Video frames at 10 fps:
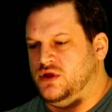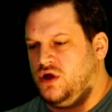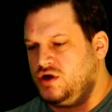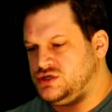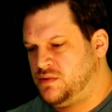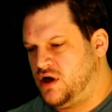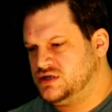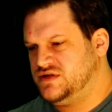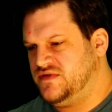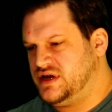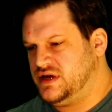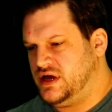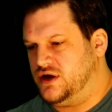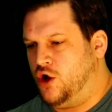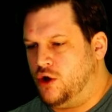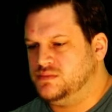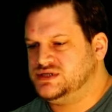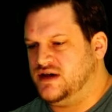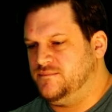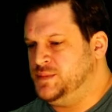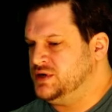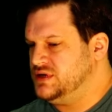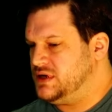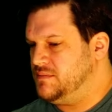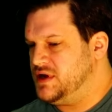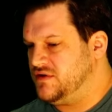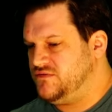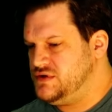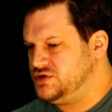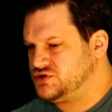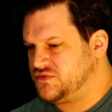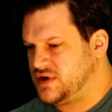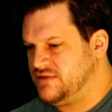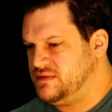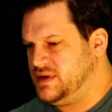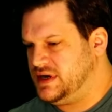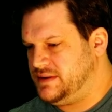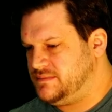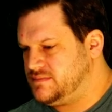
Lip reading: large parts of it in hopes of building a better future for everybody.